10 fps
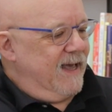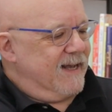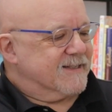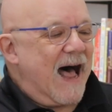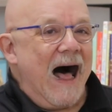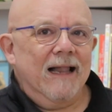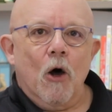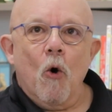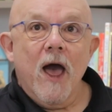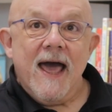It's
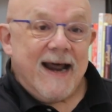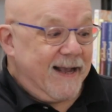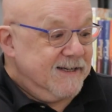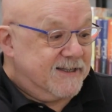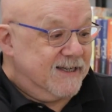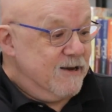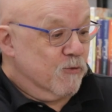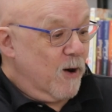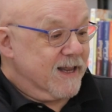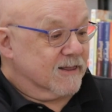hollow, and I can see
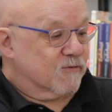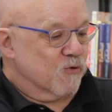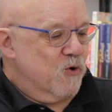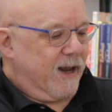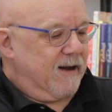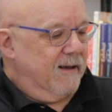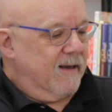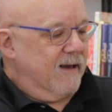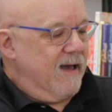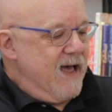right through it.
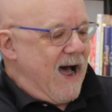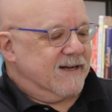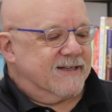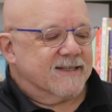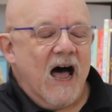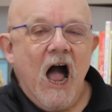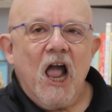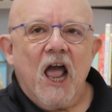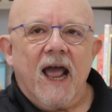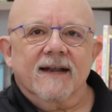I
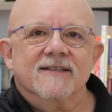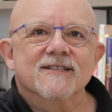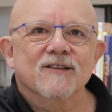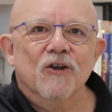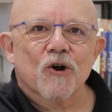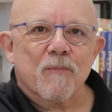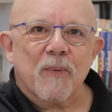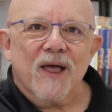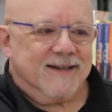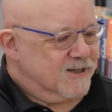suck and
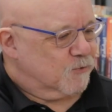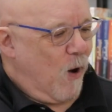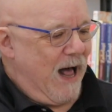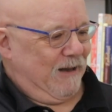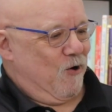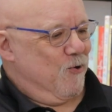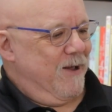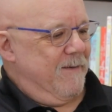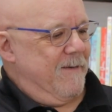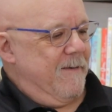slurp and
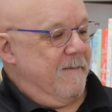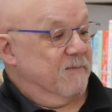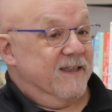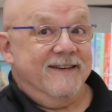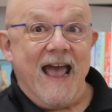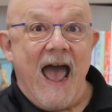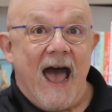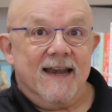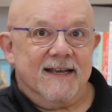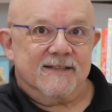swallow.
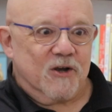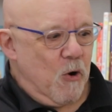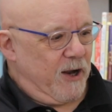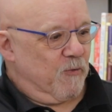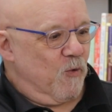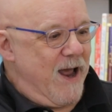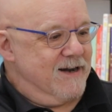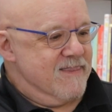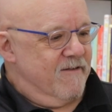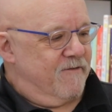Dad is going
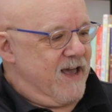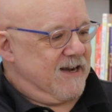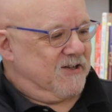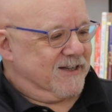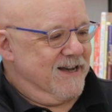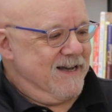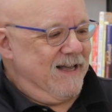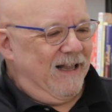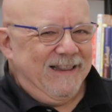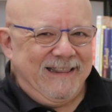red in the face.
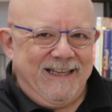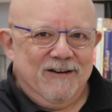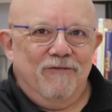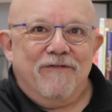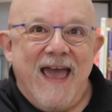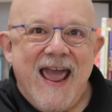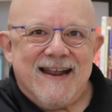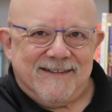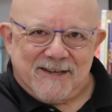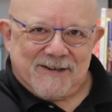Little
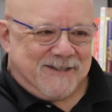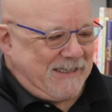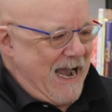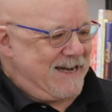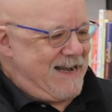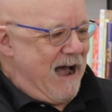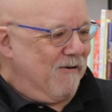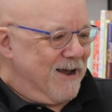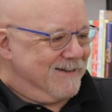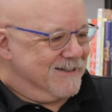veins are standing
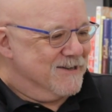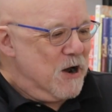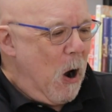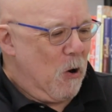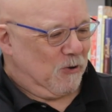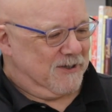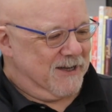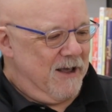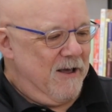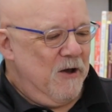out on his
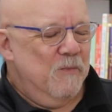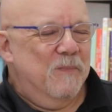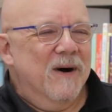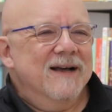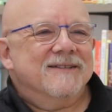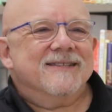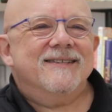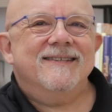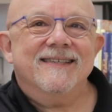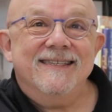nose. But
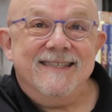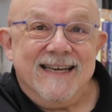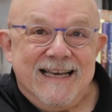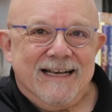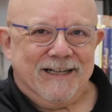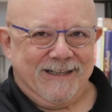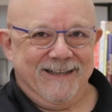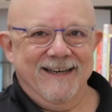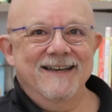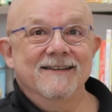
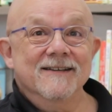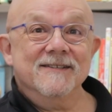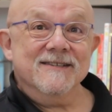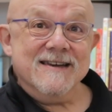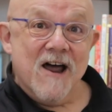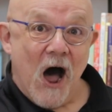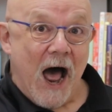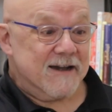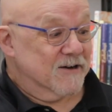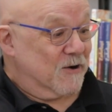still, he does
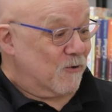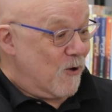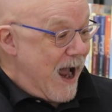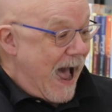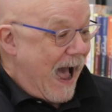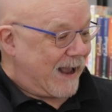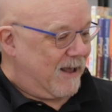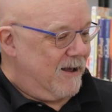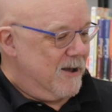not crack.